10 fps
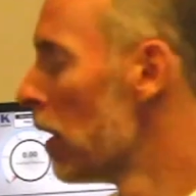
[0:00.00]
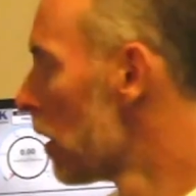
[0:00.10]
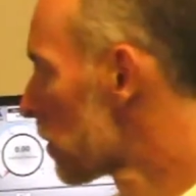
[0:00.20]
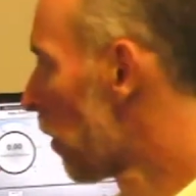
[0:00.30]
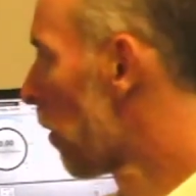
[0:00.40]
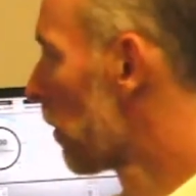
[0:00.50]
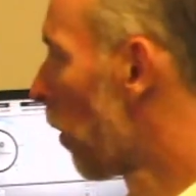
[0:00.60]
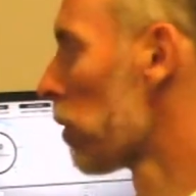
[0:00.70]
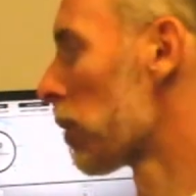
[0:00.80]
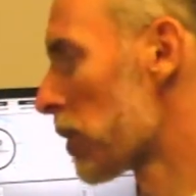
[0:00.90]
So
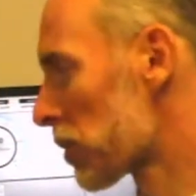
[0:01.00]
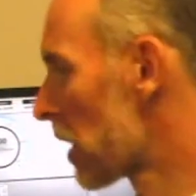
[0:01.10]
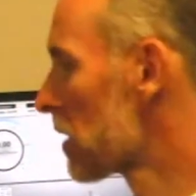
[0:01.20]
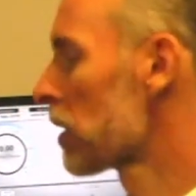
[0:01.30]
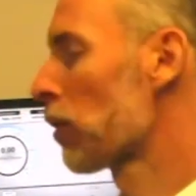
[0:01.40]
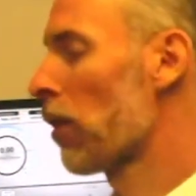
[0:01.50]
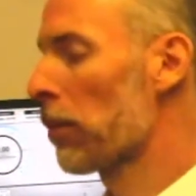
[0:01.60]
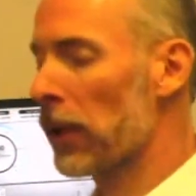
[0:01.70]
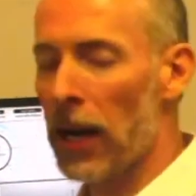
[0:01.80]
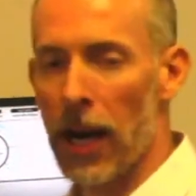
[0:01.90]
older machines didn't go
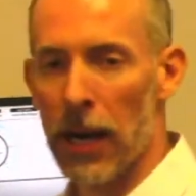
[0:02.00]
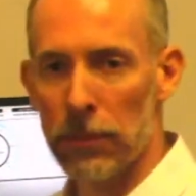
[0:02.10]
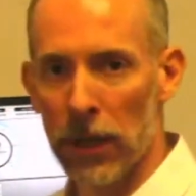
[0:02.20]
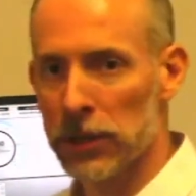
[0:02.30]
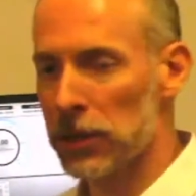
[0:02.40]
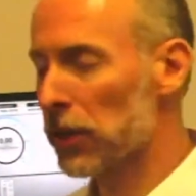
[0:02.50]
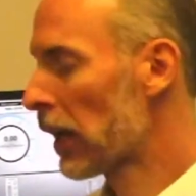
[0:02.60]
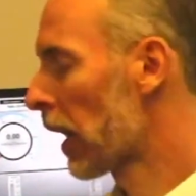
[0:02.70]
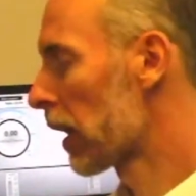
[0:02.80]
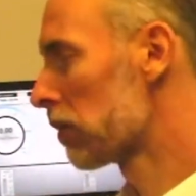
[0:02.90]
up that high of pressure.
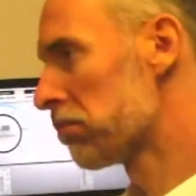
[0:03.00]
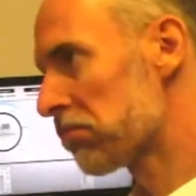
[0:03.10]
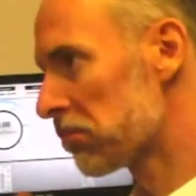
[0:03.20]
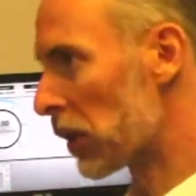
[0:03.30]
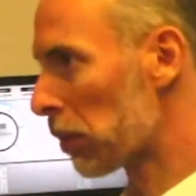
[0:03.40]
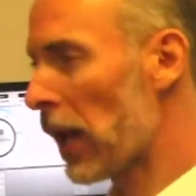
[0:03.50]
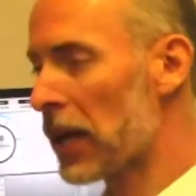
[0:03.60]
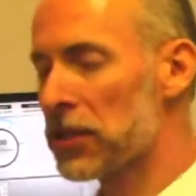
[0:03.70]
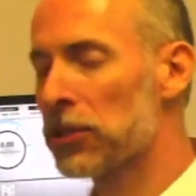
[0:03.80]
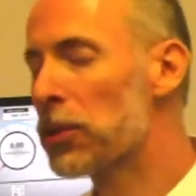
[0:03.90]
They had
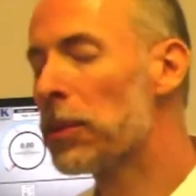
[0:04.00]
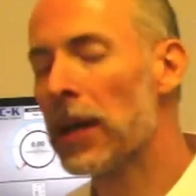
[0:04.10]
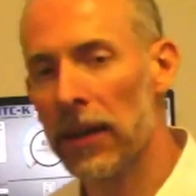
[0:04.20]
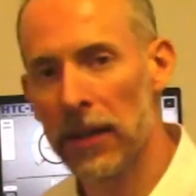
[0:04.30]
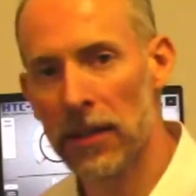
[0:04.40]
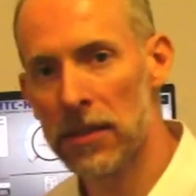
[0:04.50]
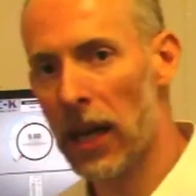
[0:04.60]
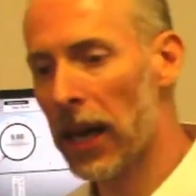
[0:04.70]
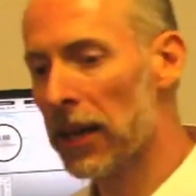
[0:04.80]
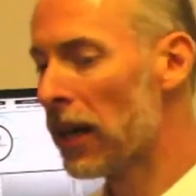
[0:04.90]
plastic tubing on the
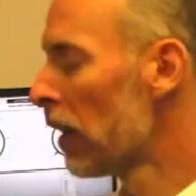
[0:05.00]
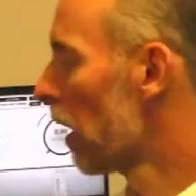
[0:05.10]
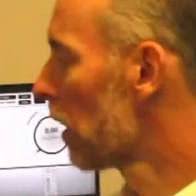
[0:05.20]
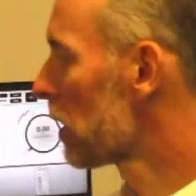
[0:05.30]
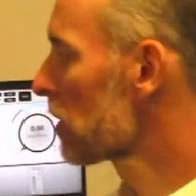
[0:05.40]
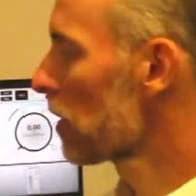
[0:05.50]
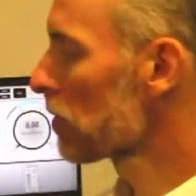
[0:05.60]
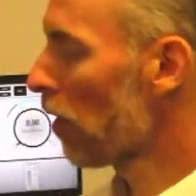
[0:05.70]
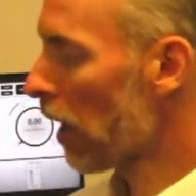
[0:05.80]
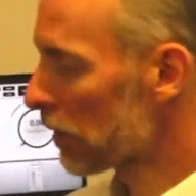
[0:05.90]
inside. This has
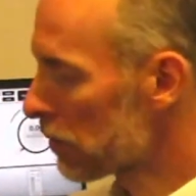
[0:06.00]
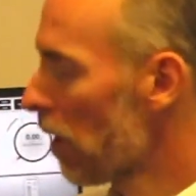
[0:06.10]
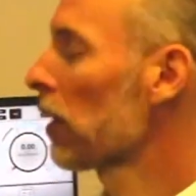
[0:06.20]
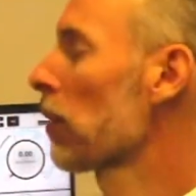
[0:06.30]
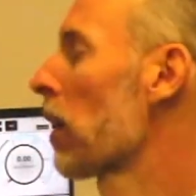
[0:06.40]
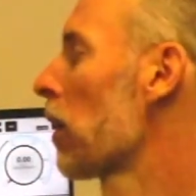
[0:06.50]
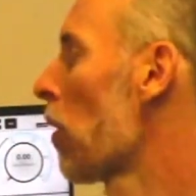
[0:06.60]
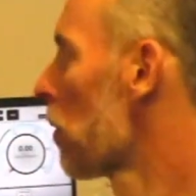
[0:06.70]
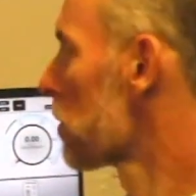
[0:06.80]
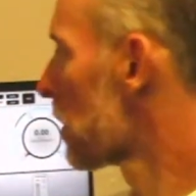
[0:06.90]
all hydraulic rated
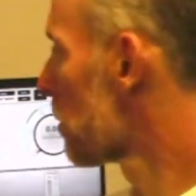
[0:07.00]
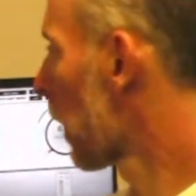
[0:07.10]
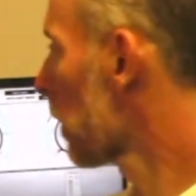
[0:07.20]
hoses, metal